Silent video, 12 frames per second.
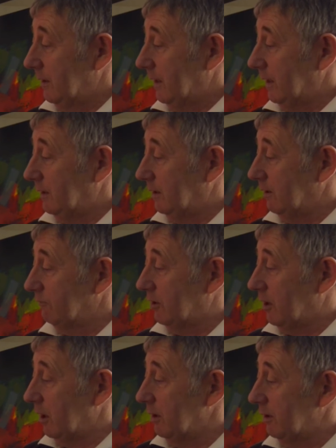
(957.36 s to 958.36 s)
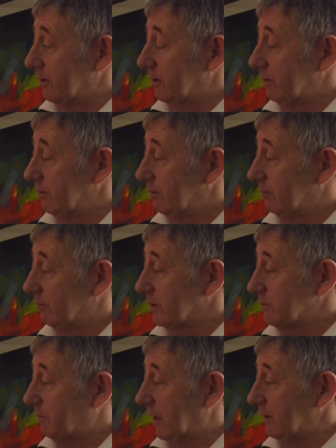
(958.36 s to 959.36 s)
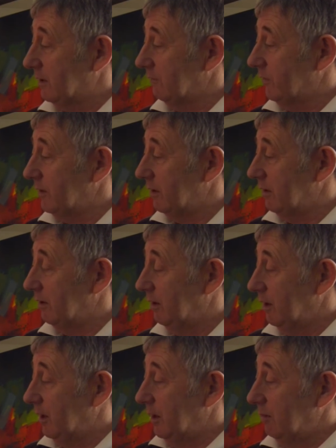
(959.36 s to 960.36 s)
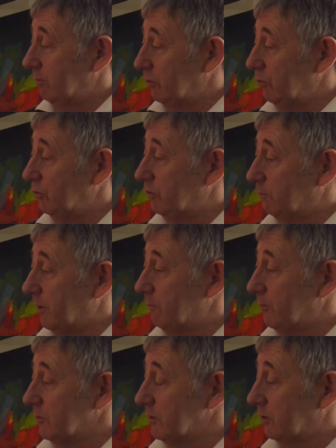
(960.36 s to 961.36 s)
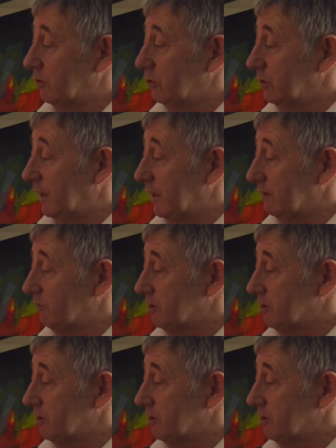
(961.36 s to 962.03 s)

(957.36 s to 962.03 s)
idea of colour perspective, and that the blues, purples, the cool end of the